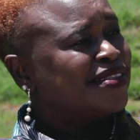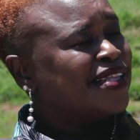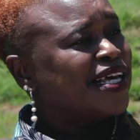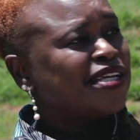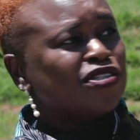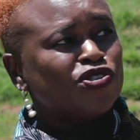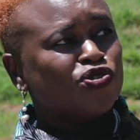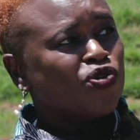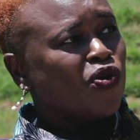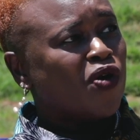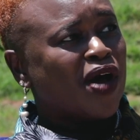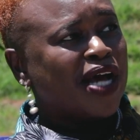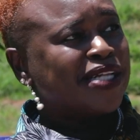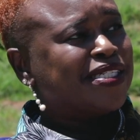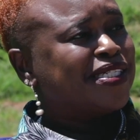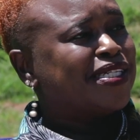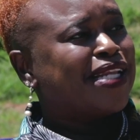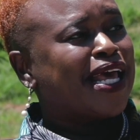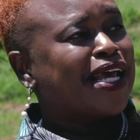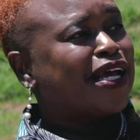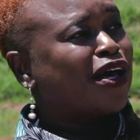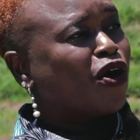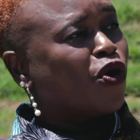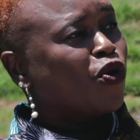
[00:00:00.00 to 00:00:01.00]
There is no
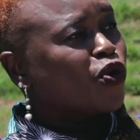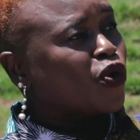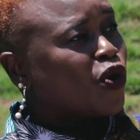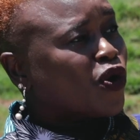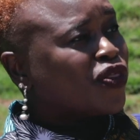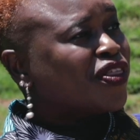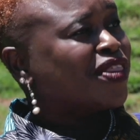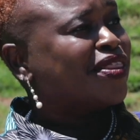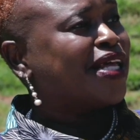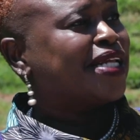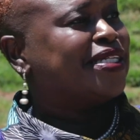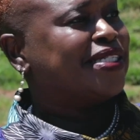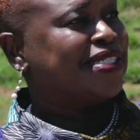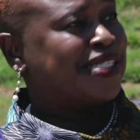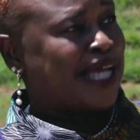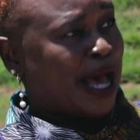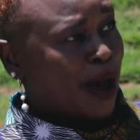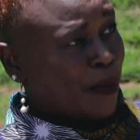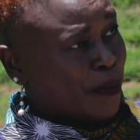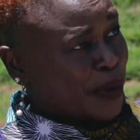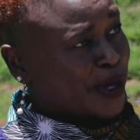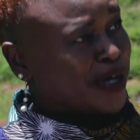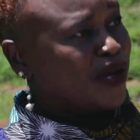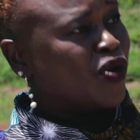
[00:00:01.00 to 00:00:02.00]
like growth that is
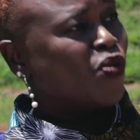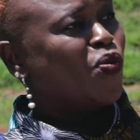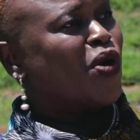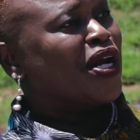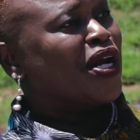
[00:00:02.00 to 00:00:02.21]
happening